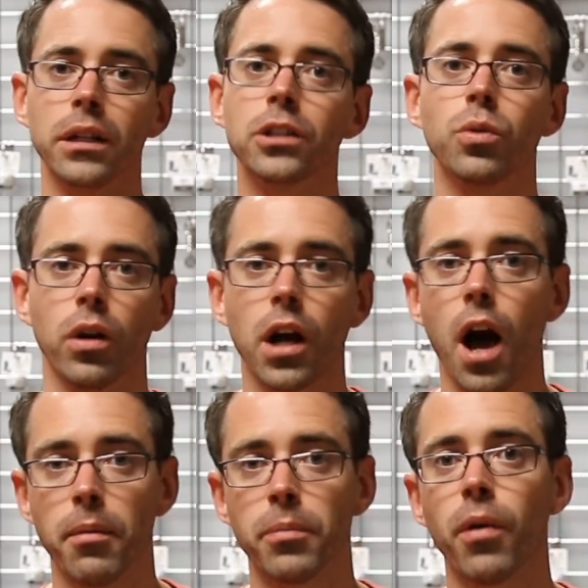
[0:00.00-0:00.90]
link to our
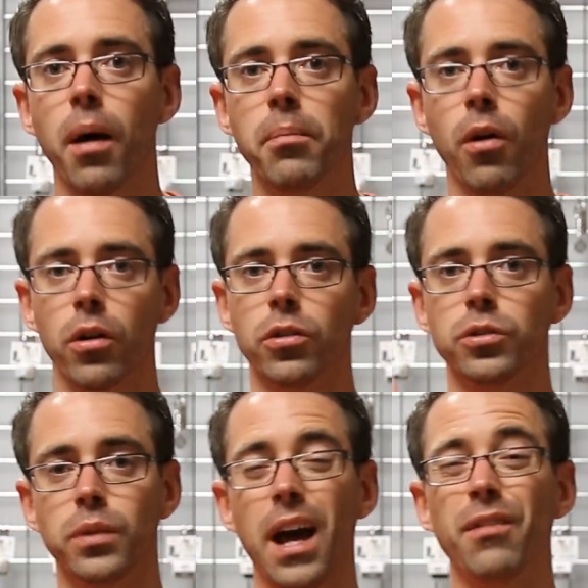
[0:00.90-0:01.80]
common problem
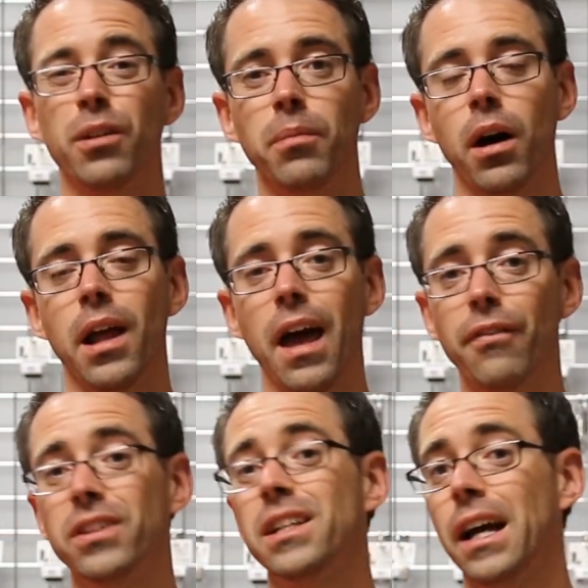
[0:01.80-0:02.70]
articles. We have one on
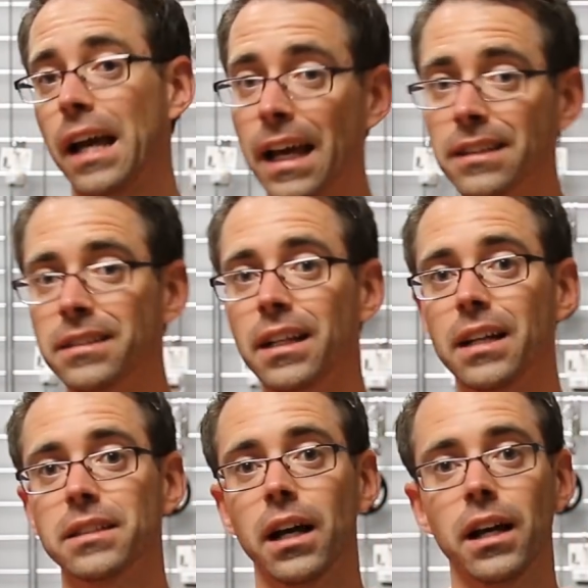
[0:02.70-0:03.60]
FSI and
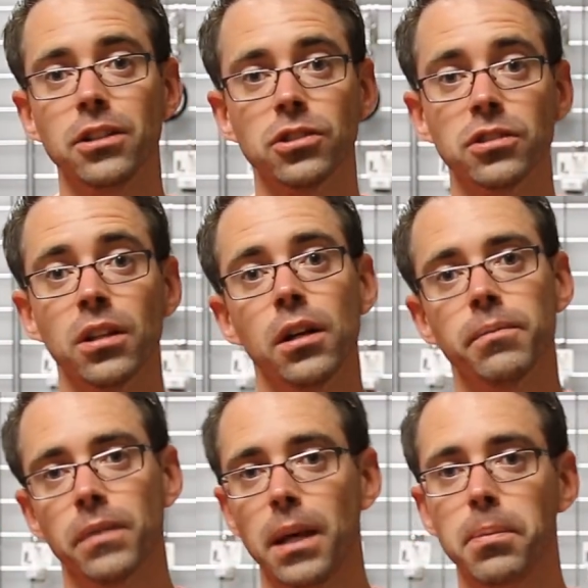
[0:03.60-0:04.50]
TSI engines.
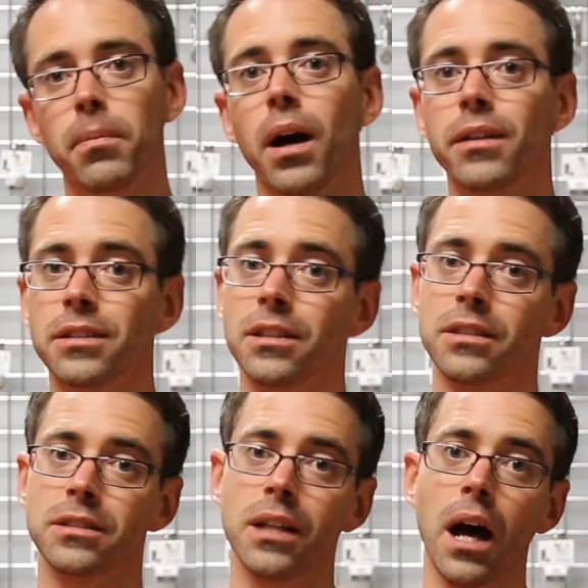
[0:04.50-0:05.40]
Keep in mind, this
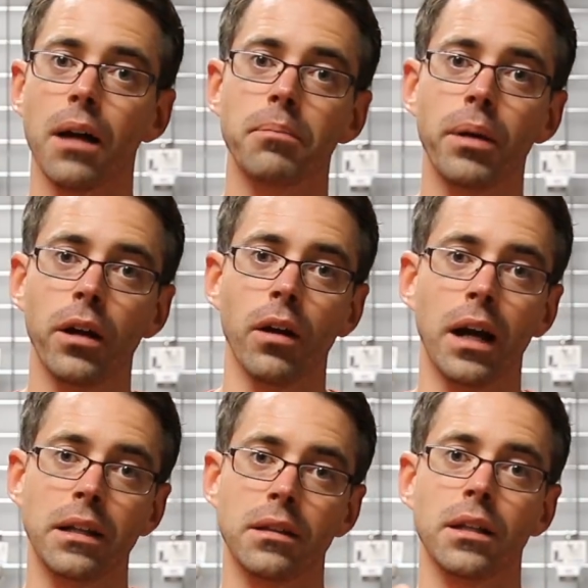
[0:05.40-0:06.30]
does not bear
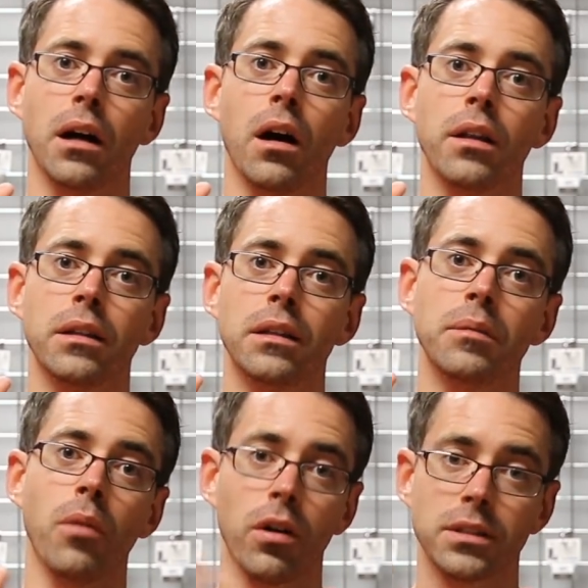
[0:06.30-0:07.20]
anything on
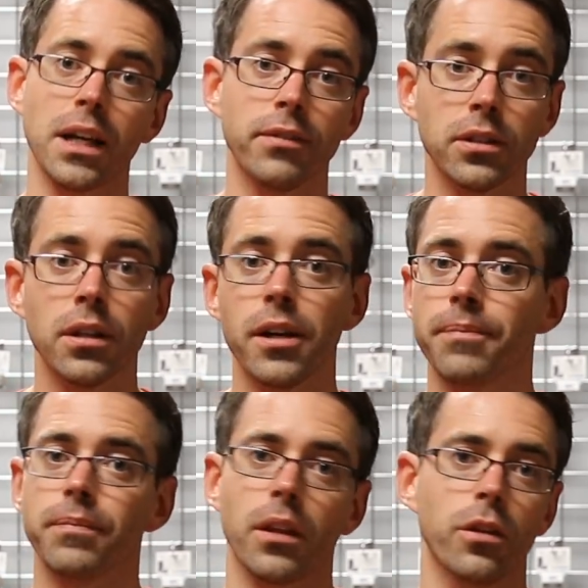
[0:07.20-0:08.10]
the Mark 7.
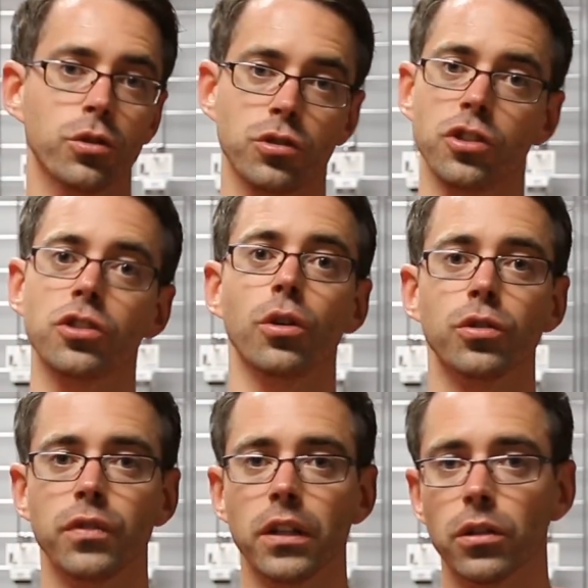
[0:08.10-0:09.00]
Those are just
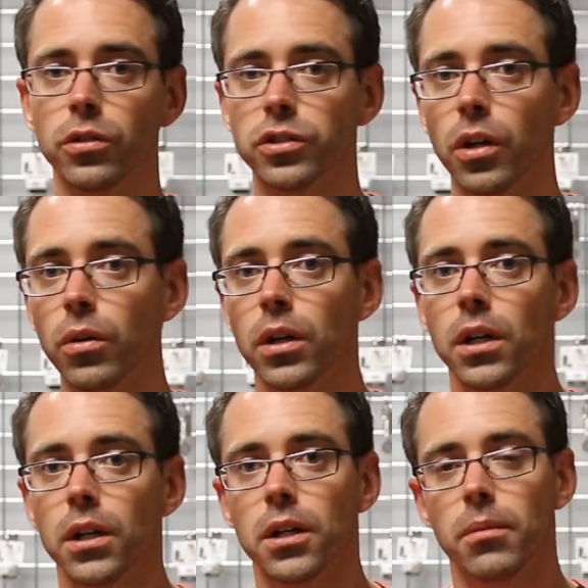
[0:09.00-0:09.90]
those vehicles. So
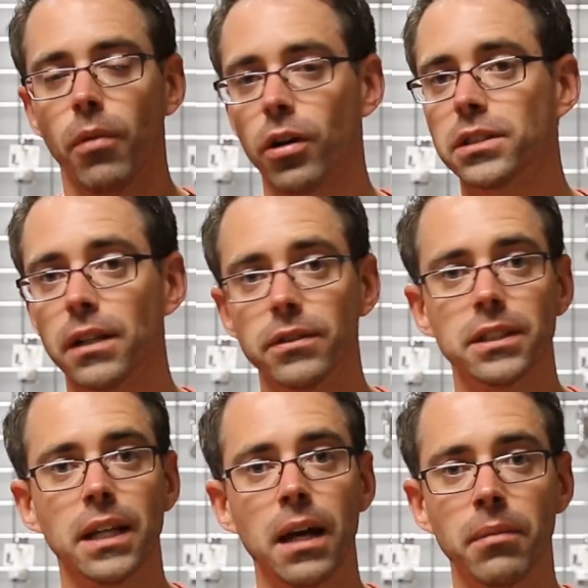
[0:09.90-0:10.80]
Mark 7s,
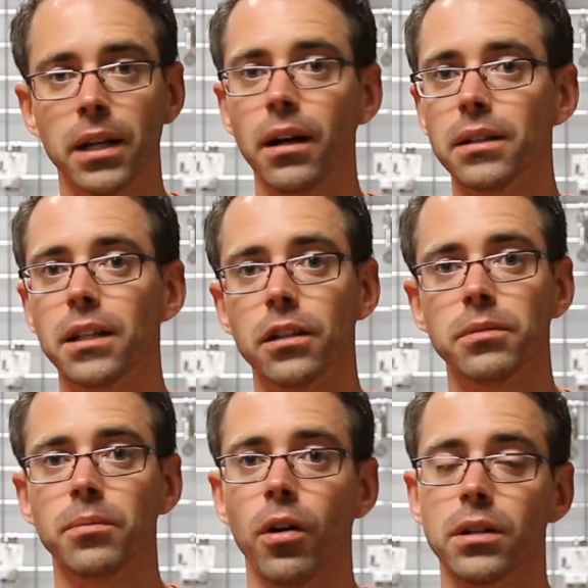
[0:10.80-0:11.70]
again, my gut tells
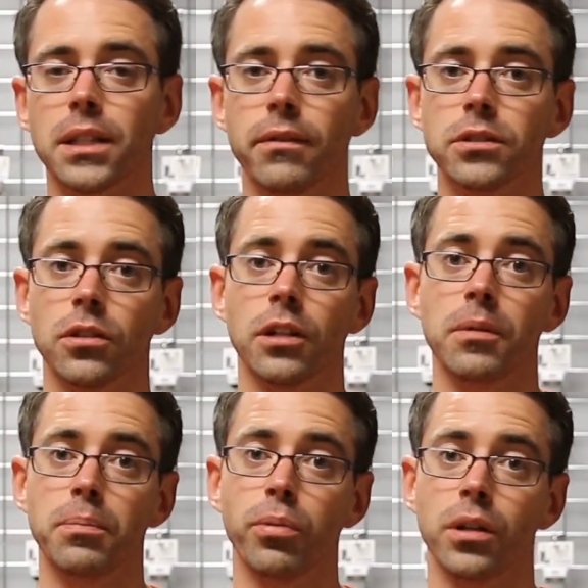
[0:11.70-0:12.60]
me Mark 7s are going to
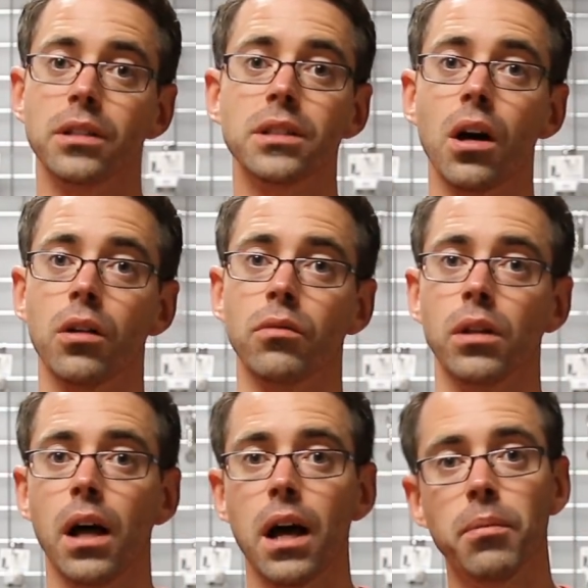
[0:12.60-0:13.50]
be pretty solid and
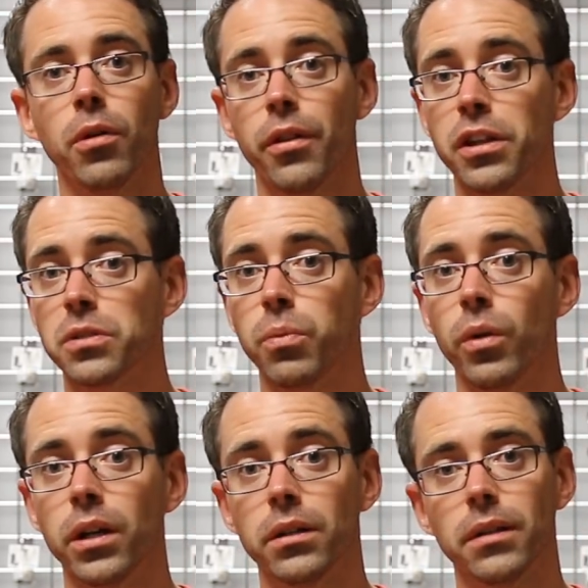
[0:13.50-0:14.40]
reliable at this
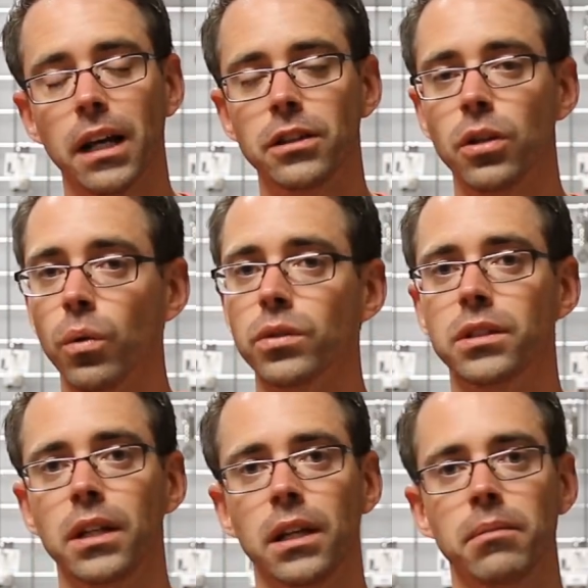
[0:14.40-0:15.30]
point. I don't
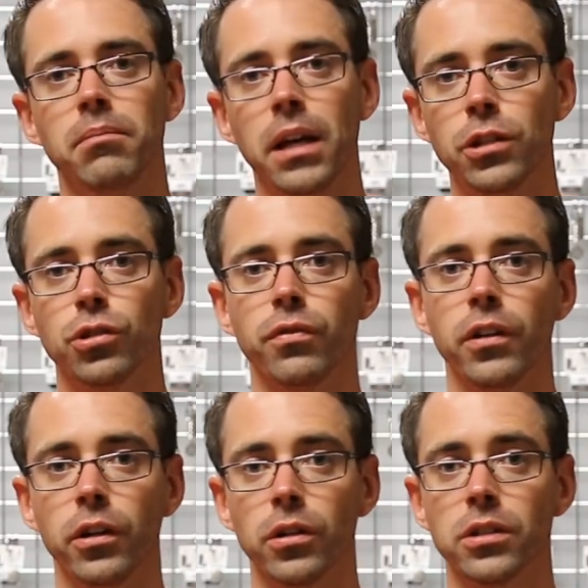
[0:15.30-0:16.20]
see any major
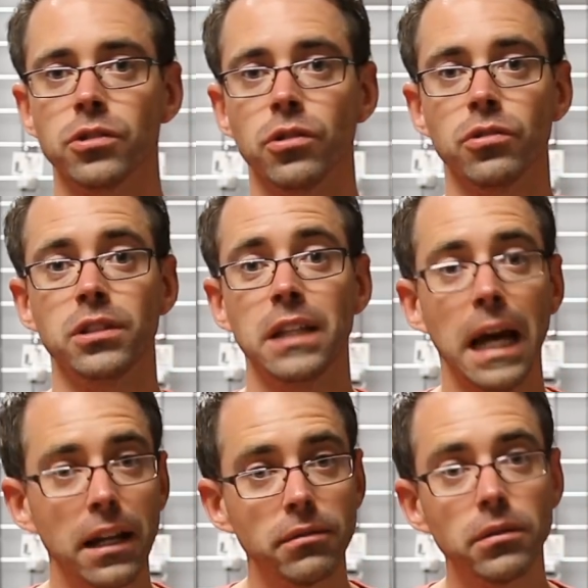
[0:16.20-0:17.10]
failure concerns
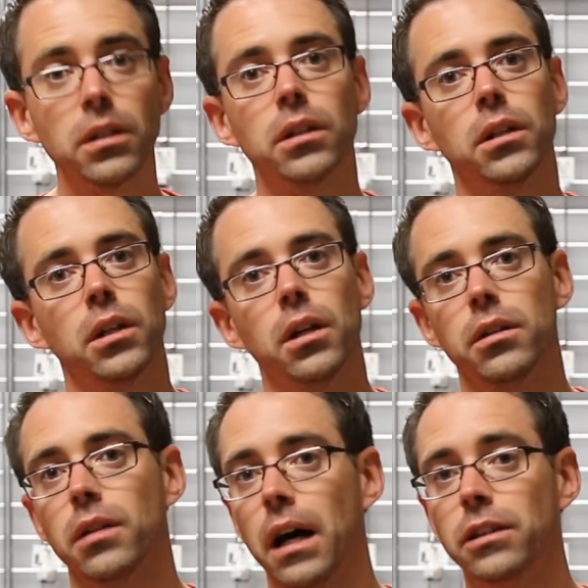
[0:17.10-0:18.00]
yet.
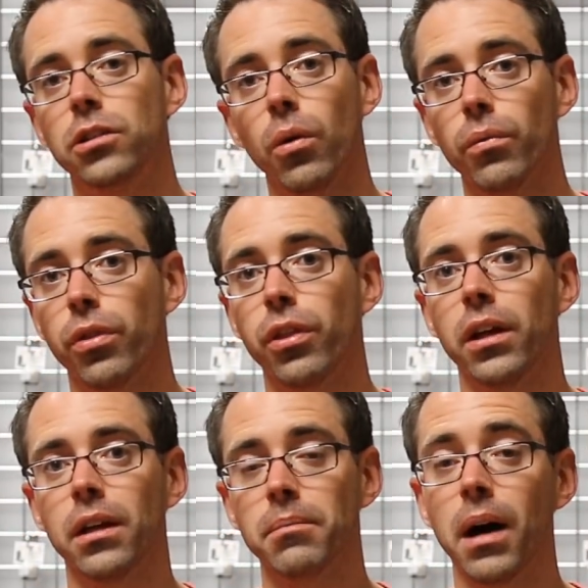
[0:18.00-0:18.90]
I don't
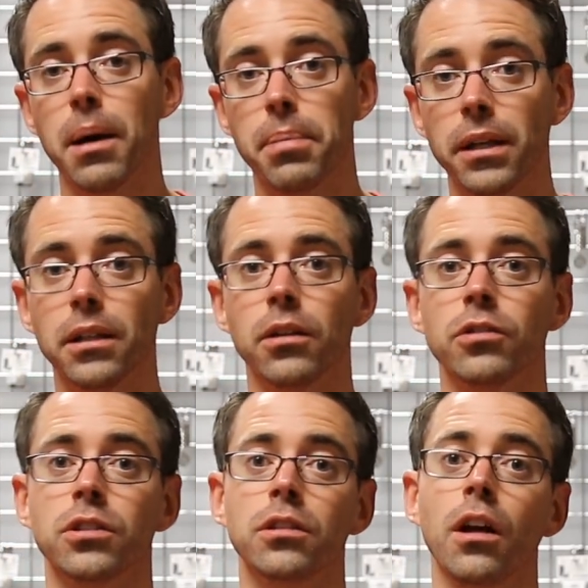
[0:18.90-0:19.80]
think, in my opinion,
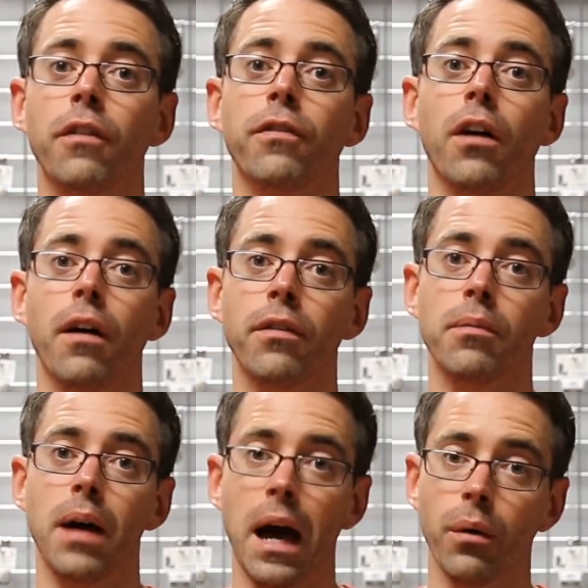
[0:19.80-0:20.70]
there's enough of
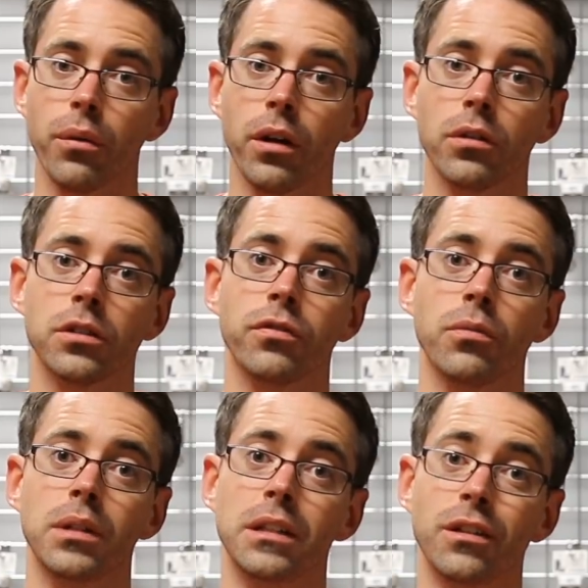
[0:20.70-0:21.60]
them out there for
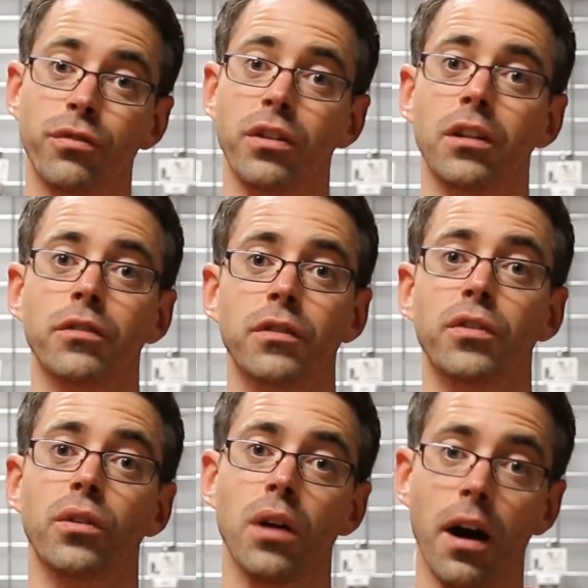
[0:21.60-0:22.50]
me to definitively
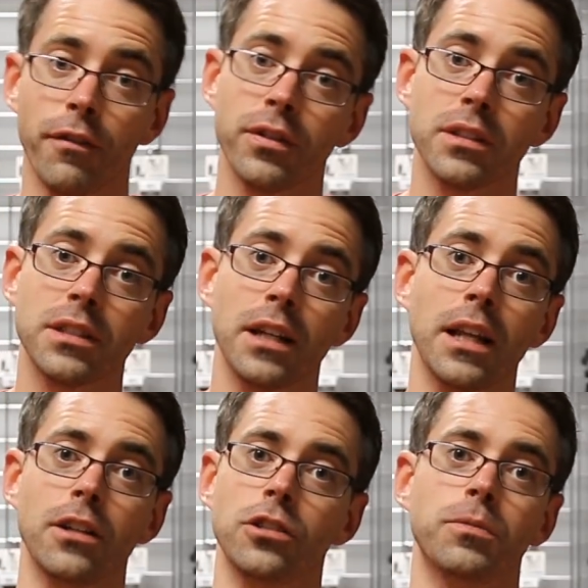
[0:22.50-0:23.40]
feel confident saying
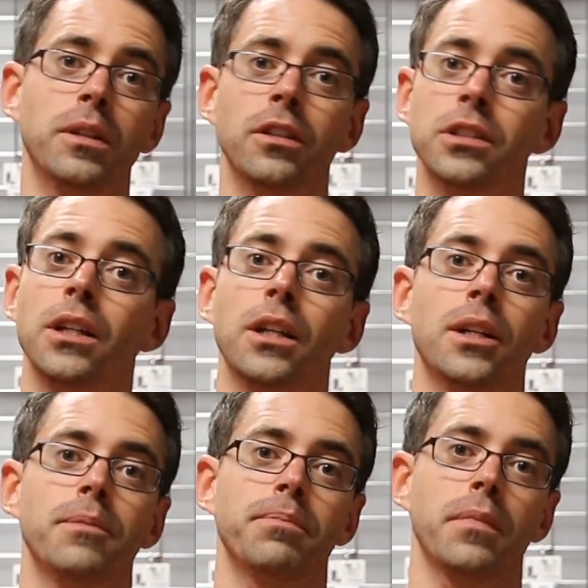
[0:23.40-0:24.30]
that, just because
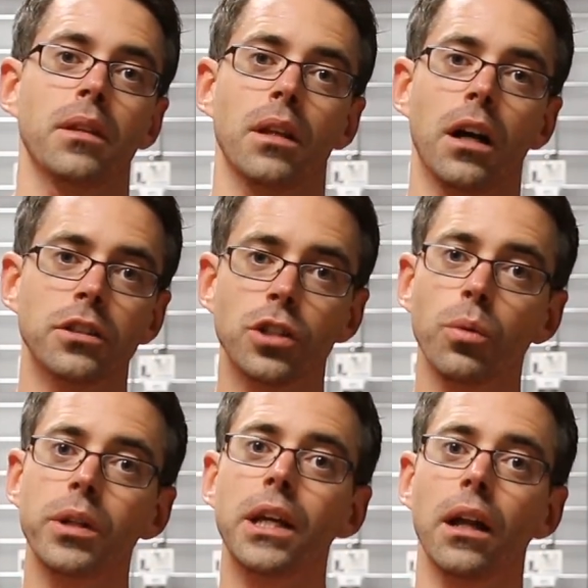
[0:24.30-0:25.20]

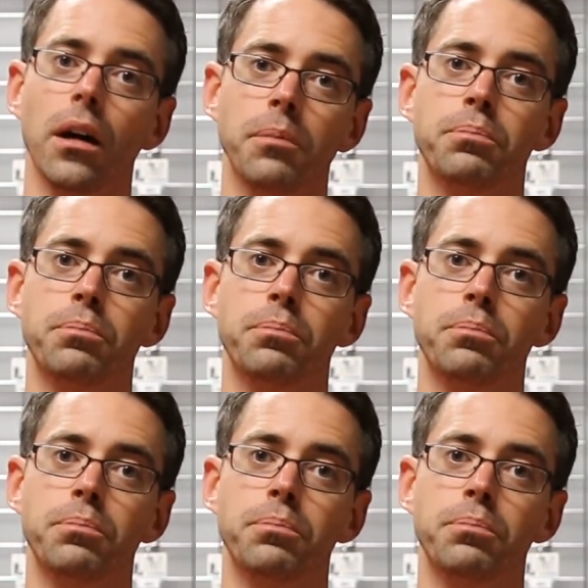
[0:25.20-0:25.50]
until we get a